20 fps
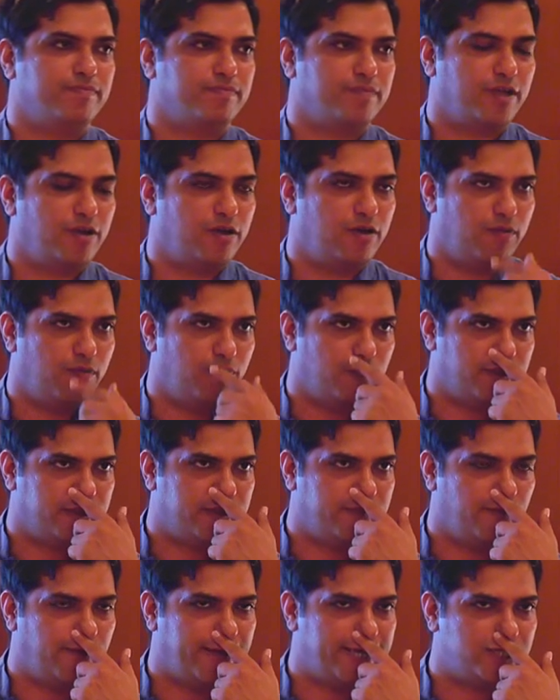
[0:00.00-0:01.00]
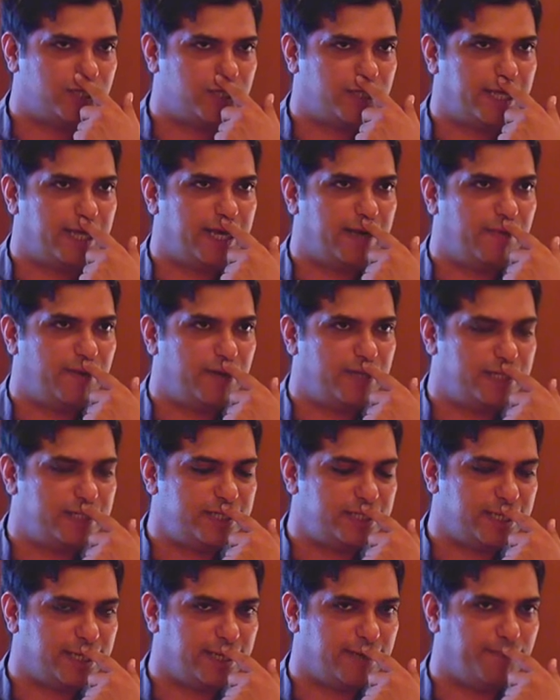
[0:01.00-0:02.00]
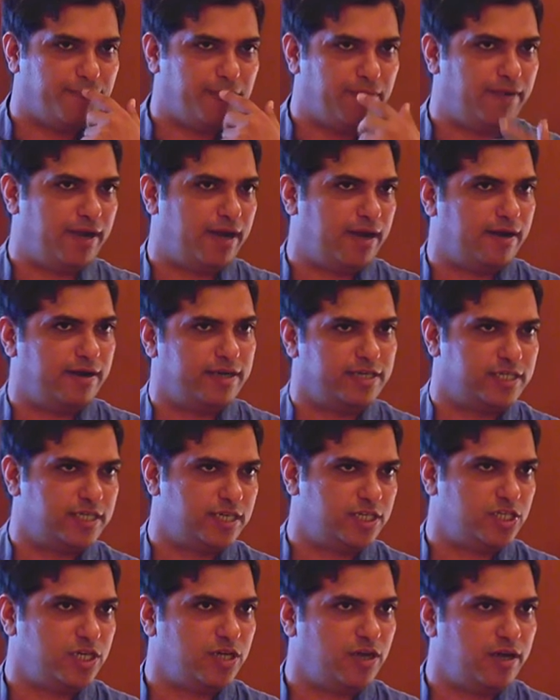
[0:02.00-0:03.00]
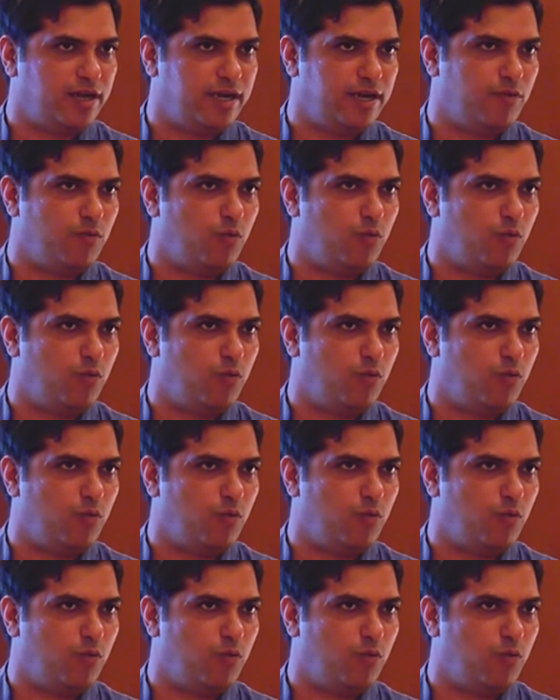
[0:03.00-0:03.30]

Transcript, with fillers: you know, ways to think about this and people are researching on it.